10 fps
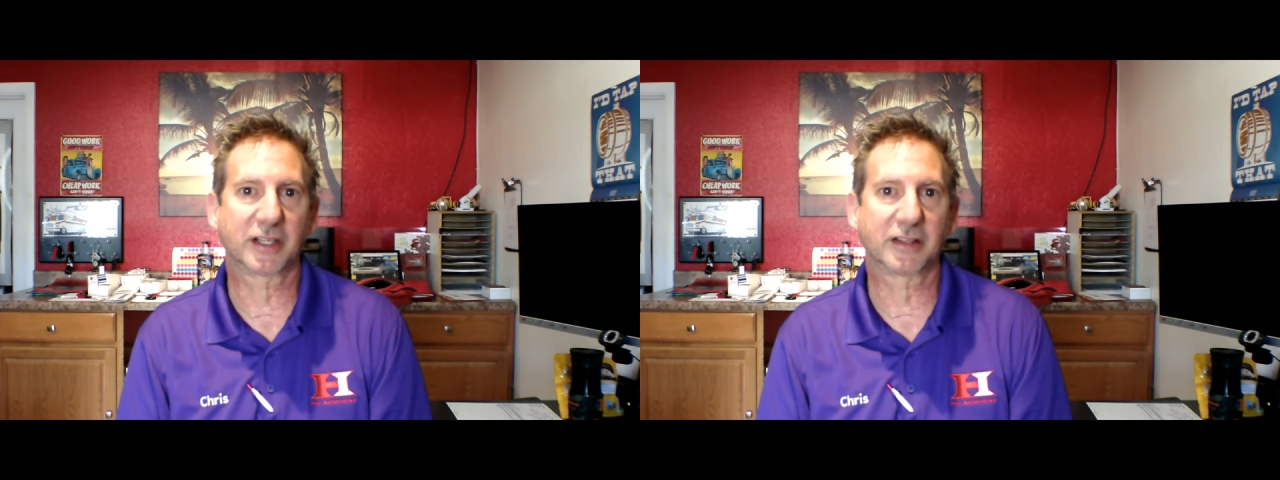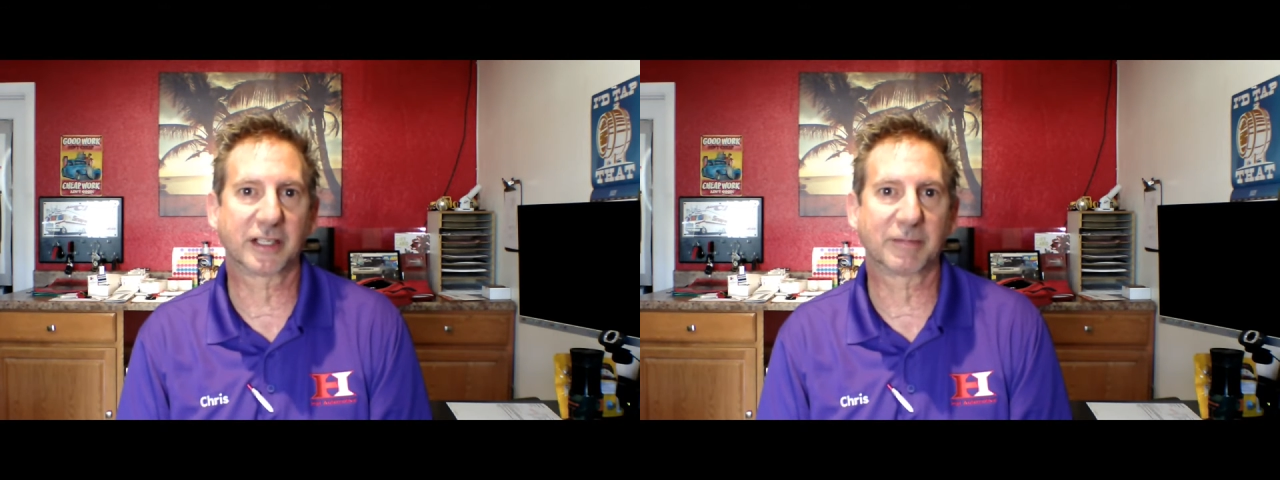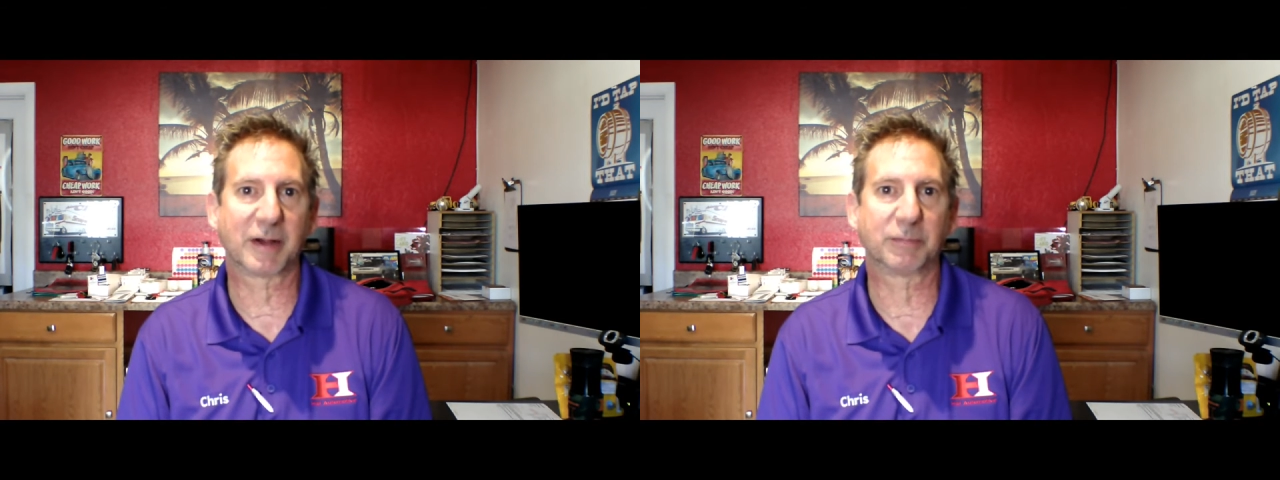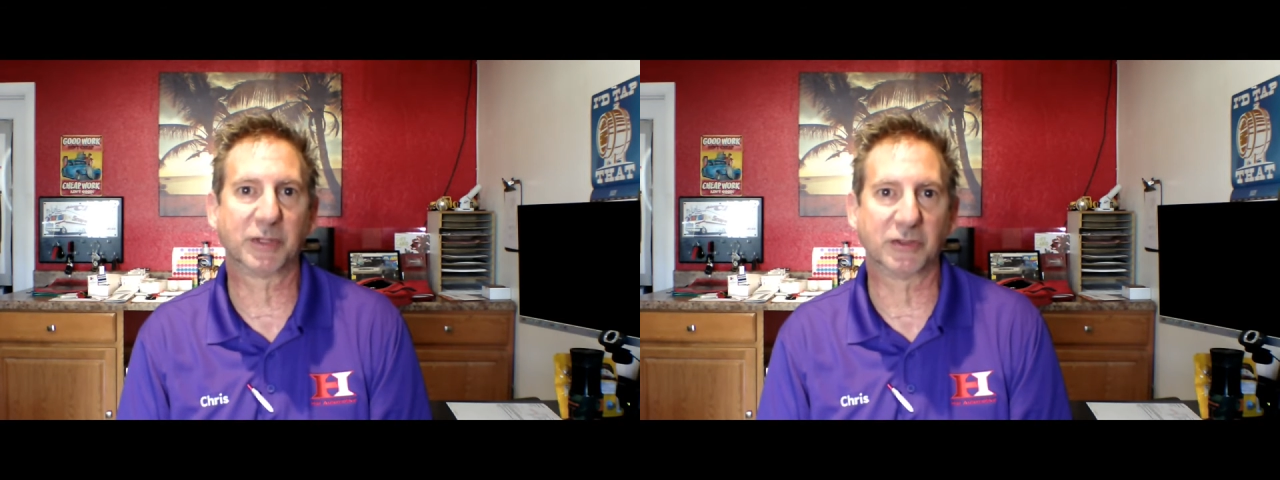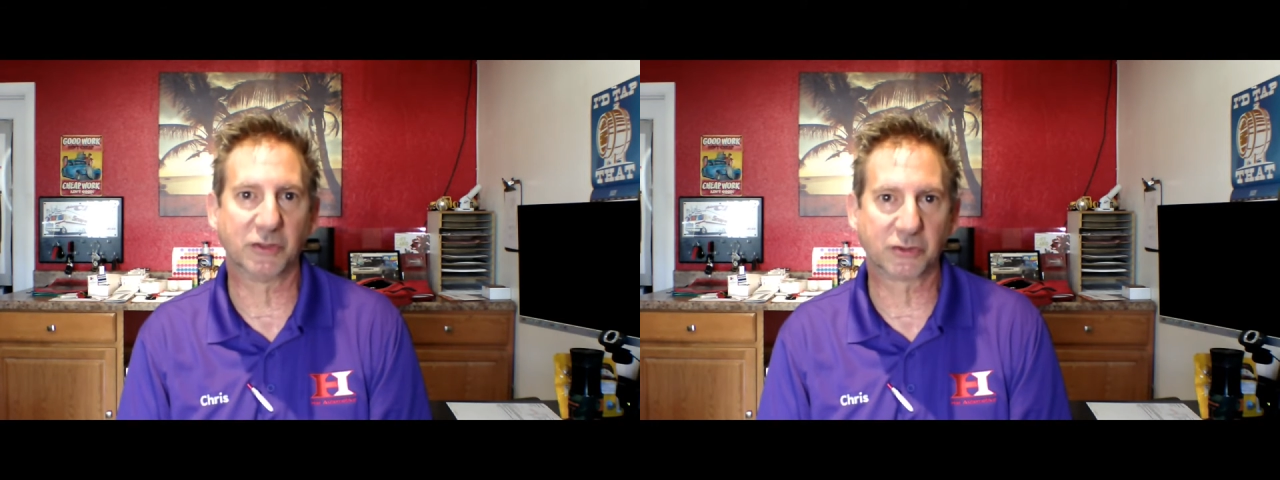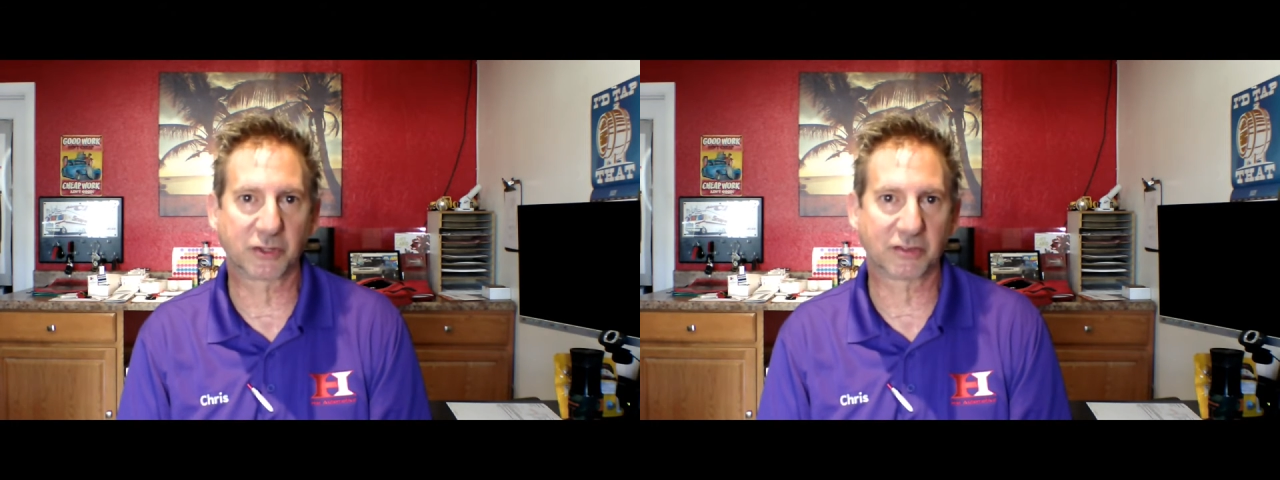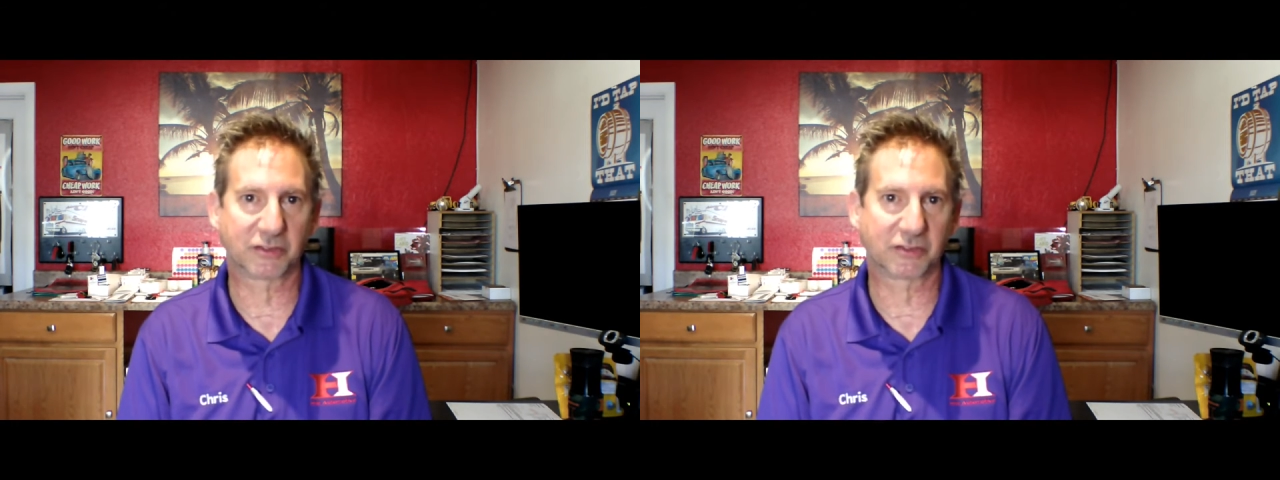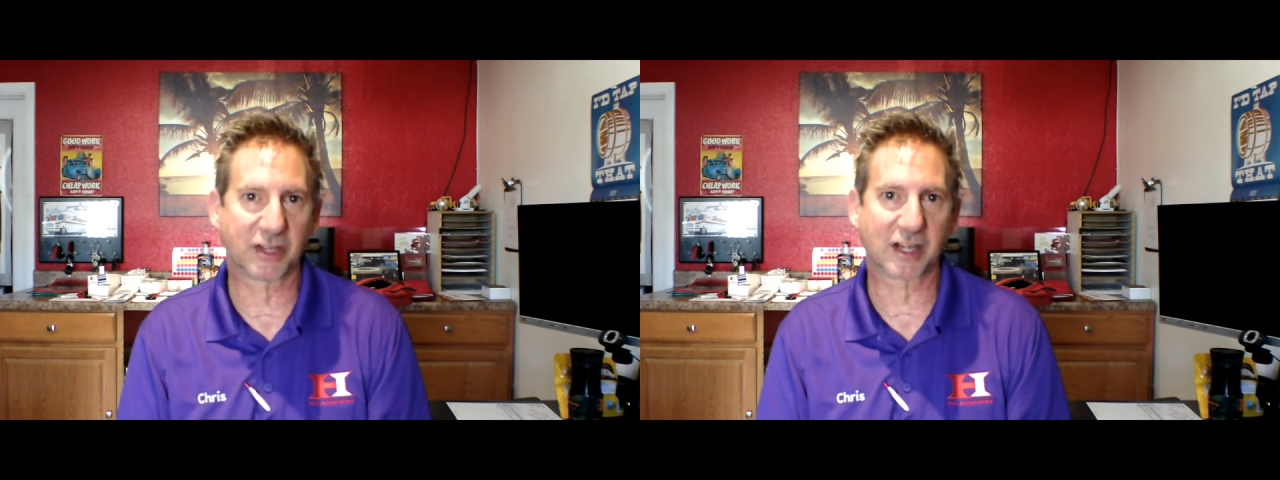think about putting new struts
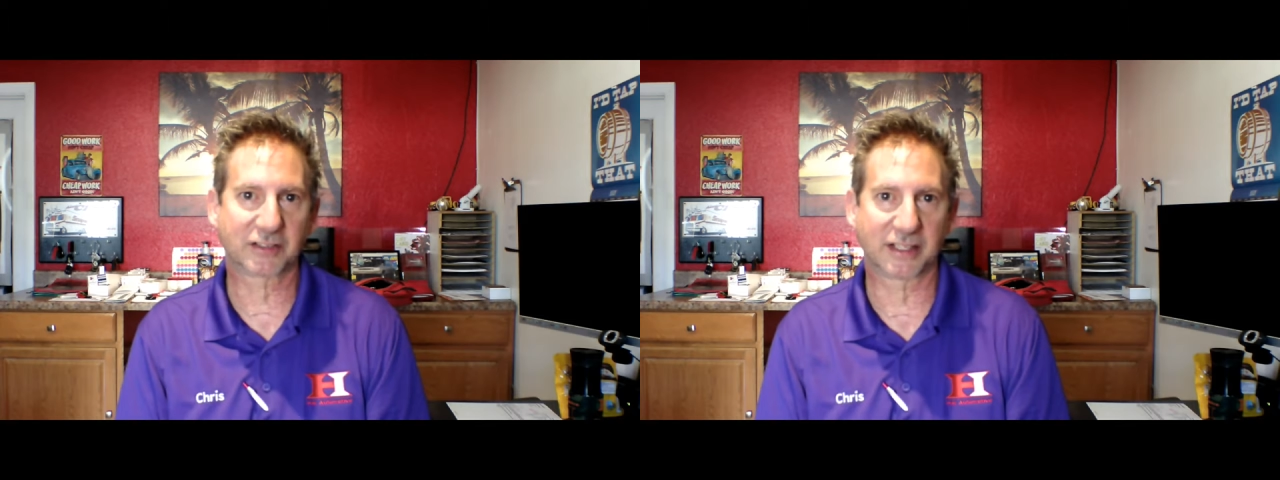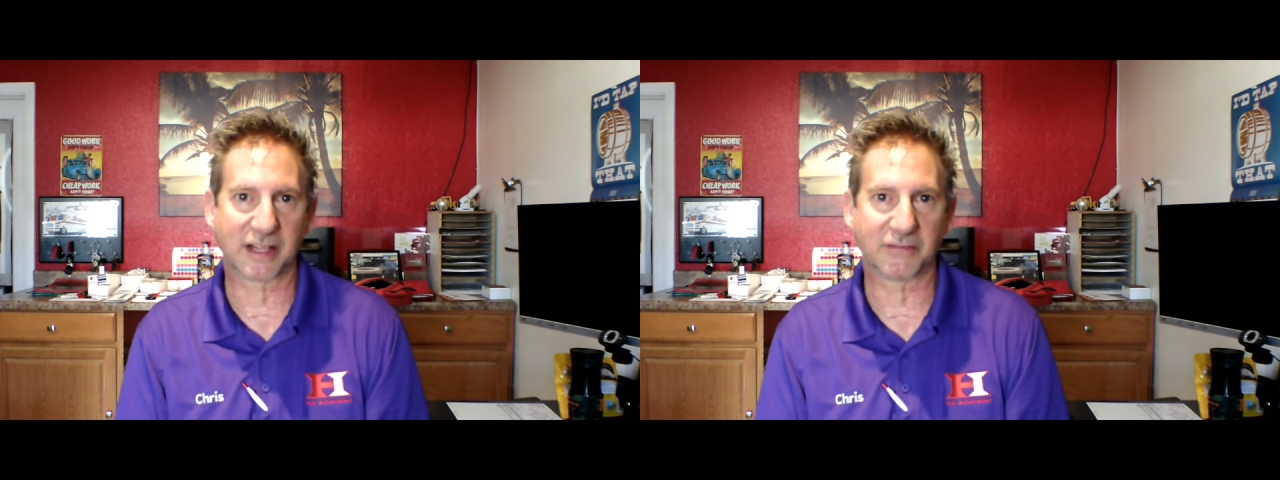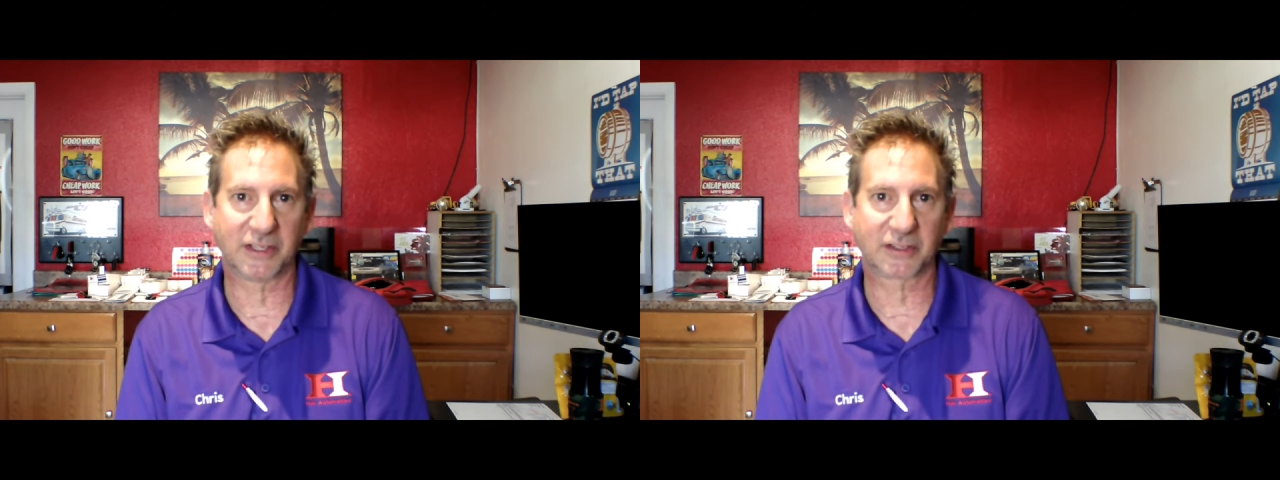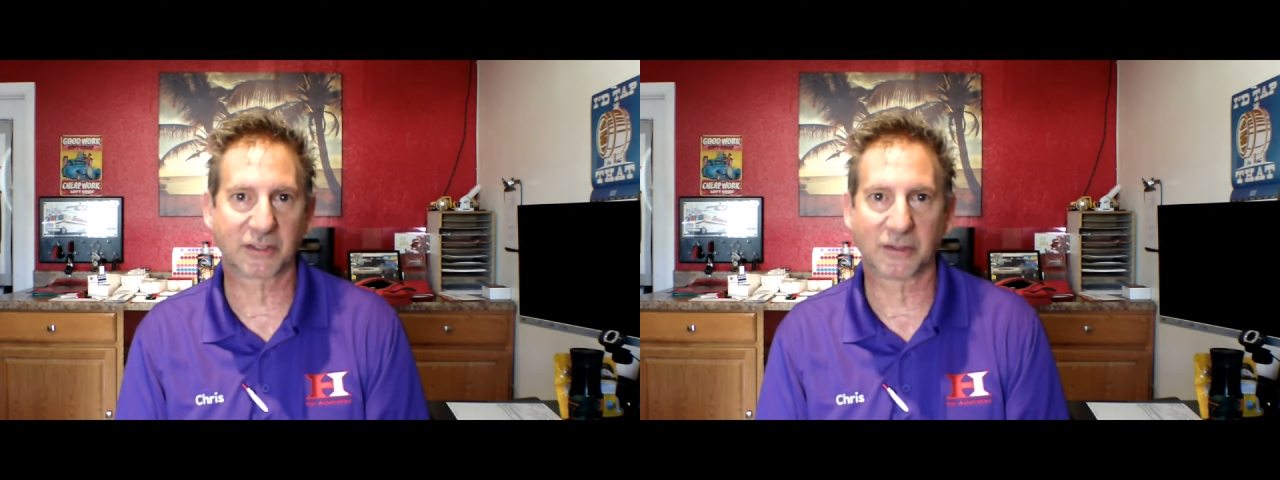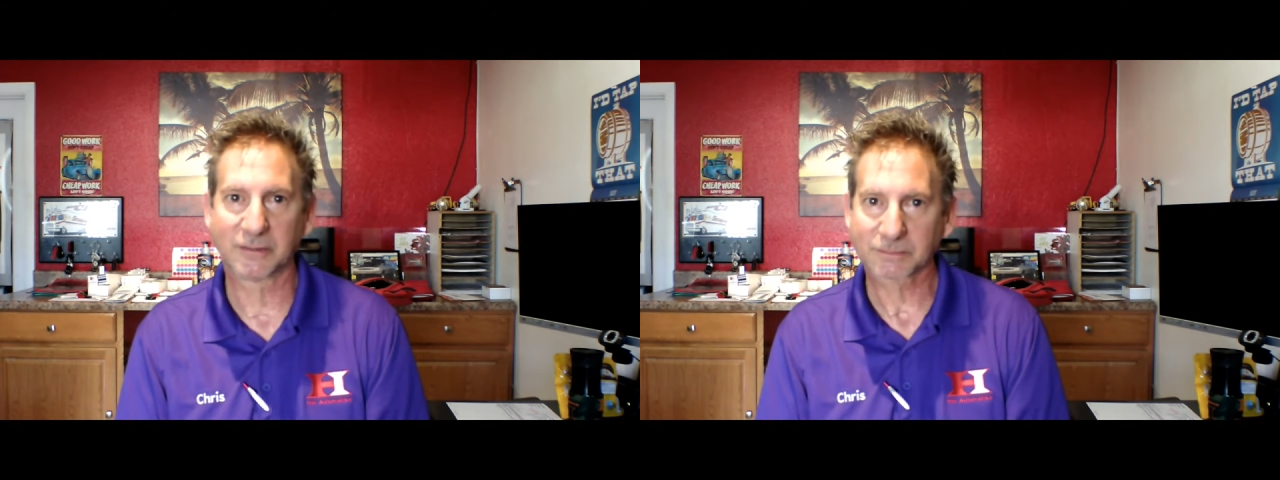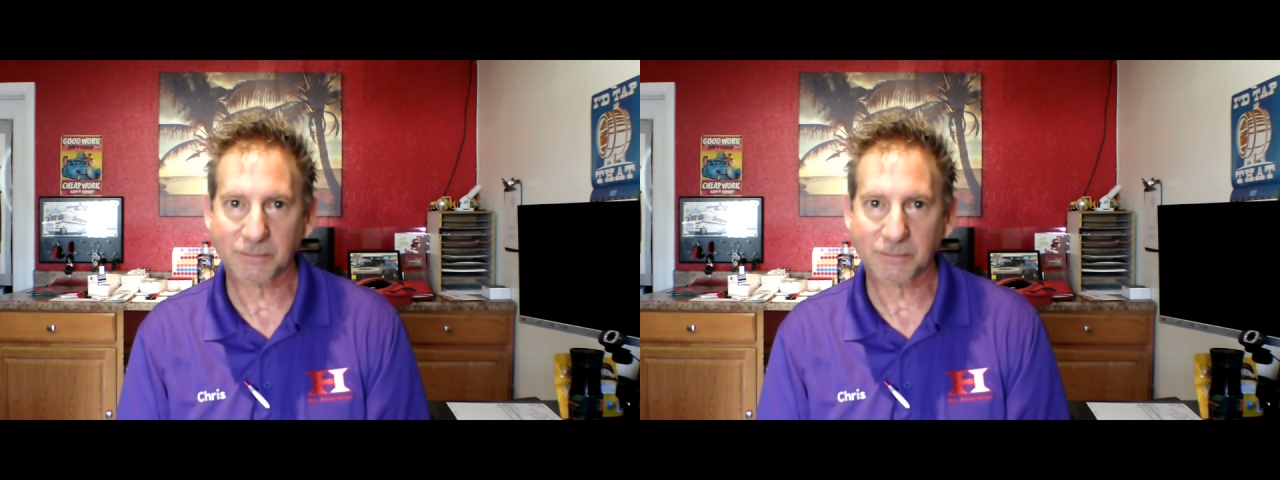and shocks on that vehicle.